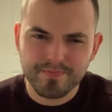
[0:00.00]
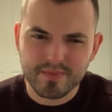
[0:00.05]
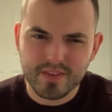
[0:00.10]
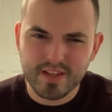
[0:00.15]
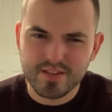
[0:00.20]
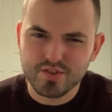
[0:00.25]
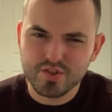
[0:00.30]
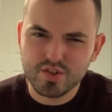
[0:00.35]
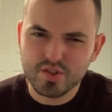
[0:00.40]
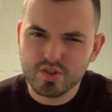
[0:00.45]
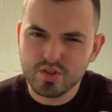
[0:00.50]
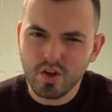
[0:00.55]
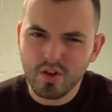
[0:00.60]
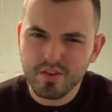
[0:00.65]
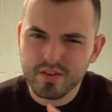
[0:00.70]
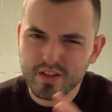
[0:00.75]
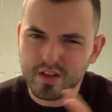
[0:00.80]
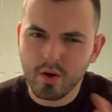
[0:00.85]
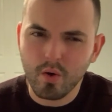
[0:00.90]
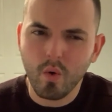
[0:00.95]
There's just
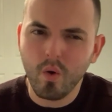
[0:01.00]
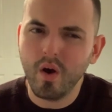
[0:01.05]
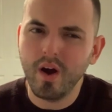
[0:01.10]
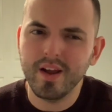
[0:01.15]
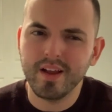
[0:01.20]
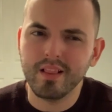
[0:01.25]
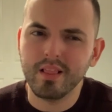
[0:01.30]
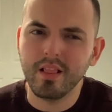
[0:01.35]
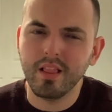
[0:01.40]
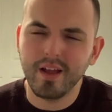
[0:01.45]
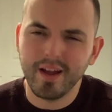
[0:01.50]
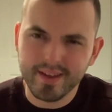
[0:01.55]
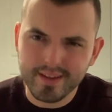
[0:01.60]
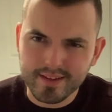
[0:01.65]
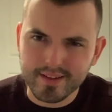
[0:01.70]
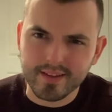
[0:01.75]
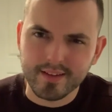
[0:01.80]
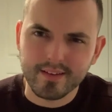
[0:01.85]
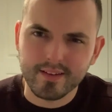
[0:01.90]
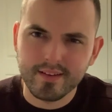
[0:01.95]
nothing quite
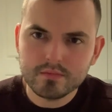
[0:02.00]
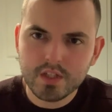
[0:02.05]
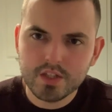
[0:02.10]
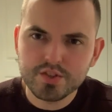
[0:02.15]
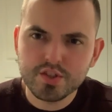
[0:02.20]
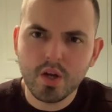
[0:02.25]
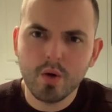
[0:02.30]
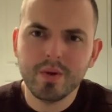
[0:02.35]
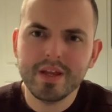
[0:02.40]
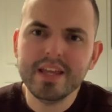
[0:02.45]
like it. So